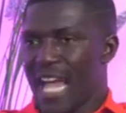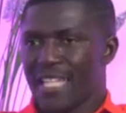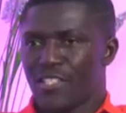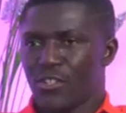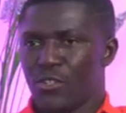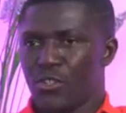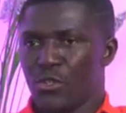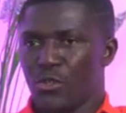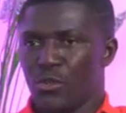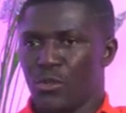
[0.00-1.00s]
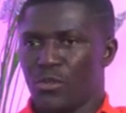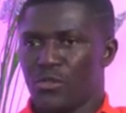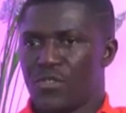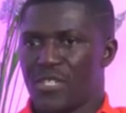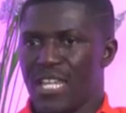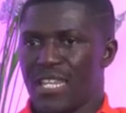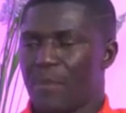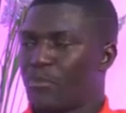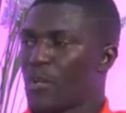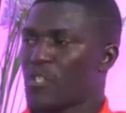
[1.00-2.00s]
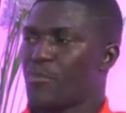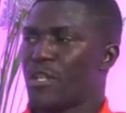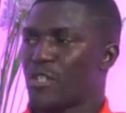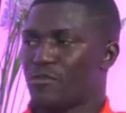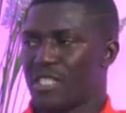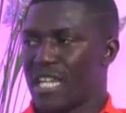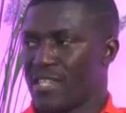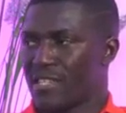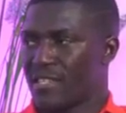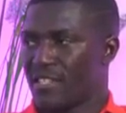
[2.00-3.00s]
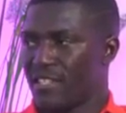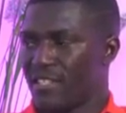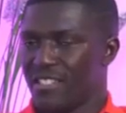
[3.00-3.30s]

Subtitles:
Until you see the prospect of death,